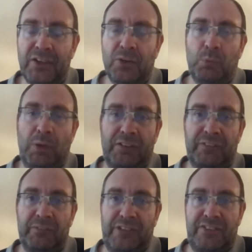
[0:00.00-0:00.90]
one of
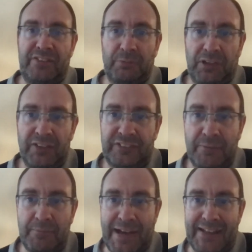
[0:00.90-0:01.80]
them says some clients
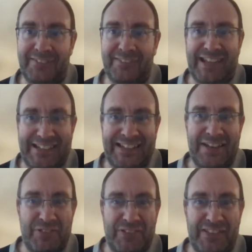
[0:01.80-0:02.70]
go mad scanning
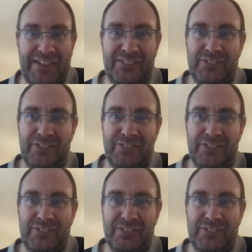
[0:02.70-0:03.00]
everything.